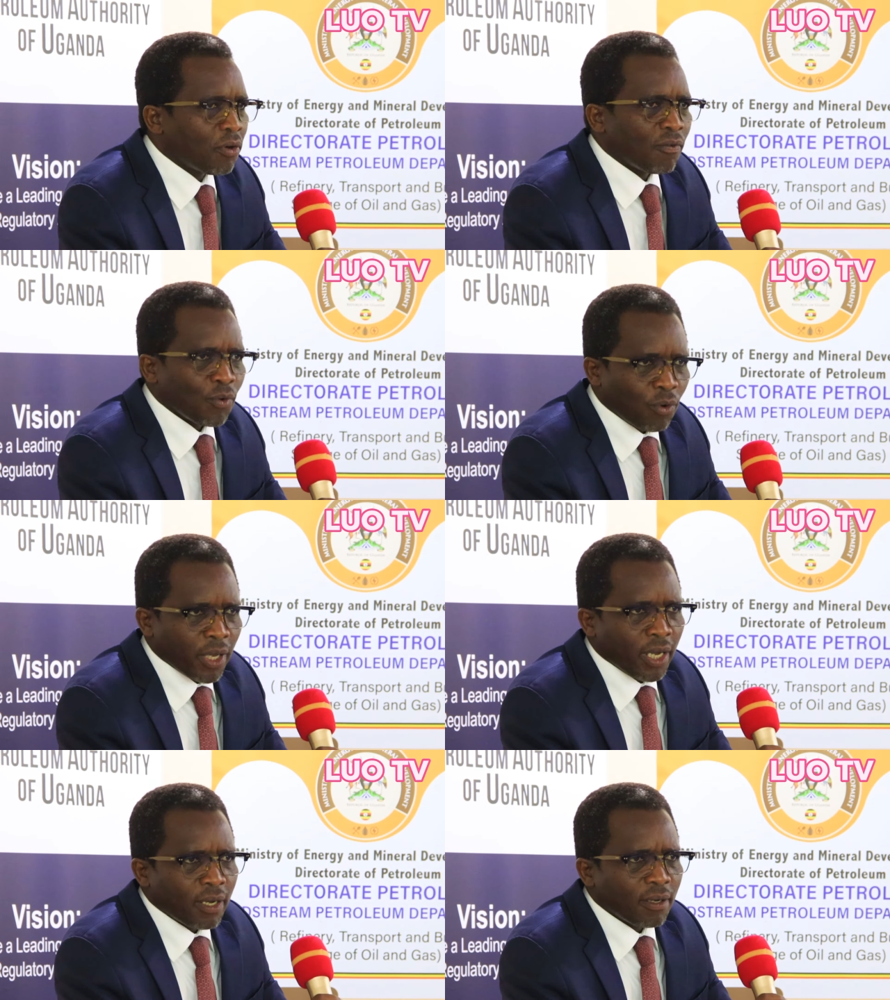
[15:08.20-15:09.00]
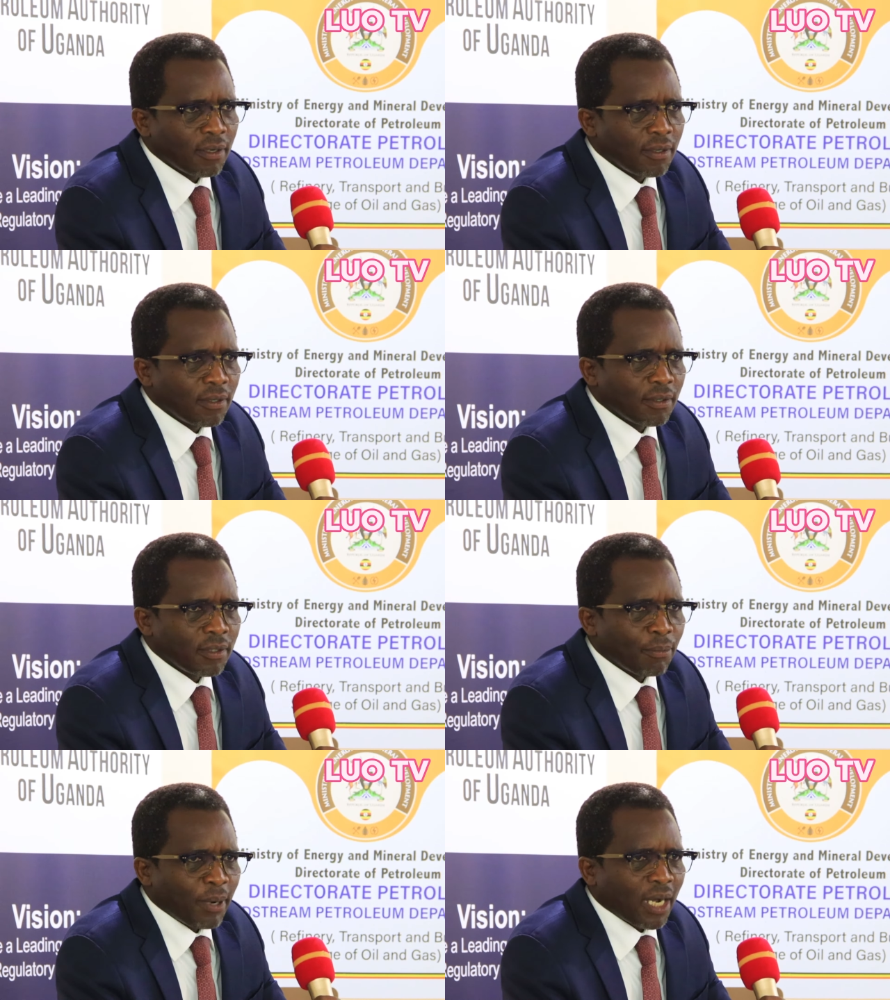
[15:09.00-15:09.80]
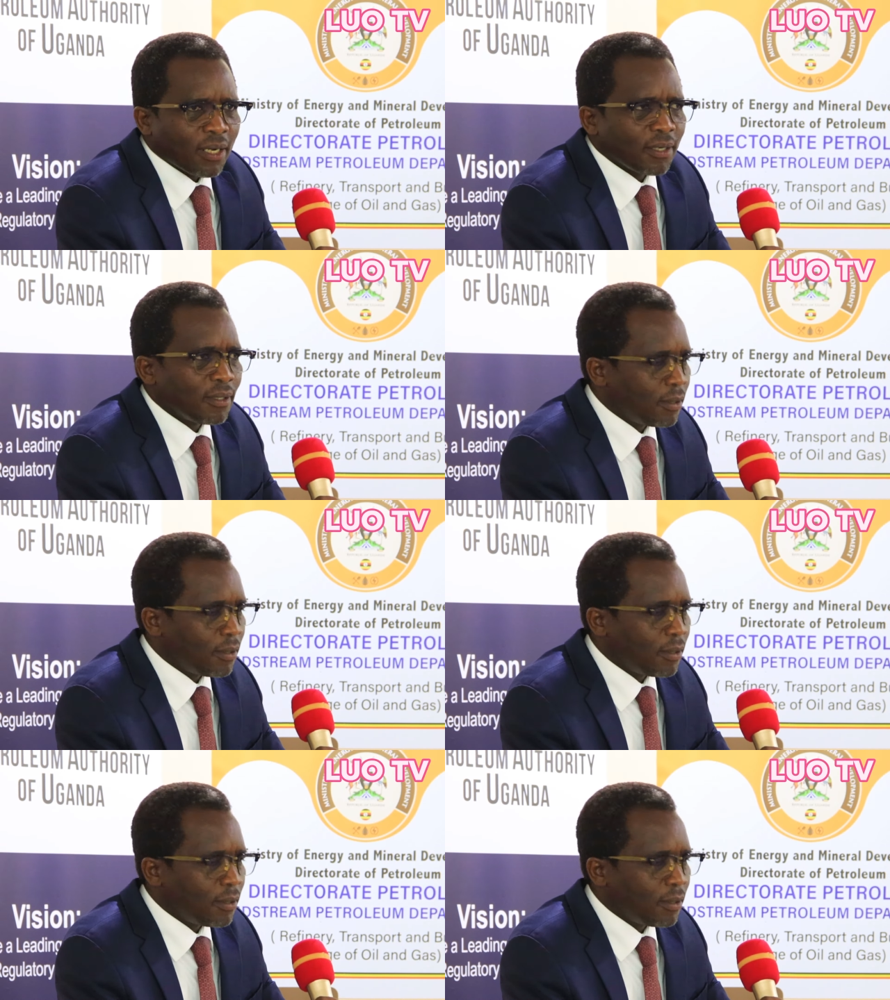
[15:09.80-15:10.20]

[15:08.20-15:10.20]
Speaker 1: I think, of Nwoya in the park.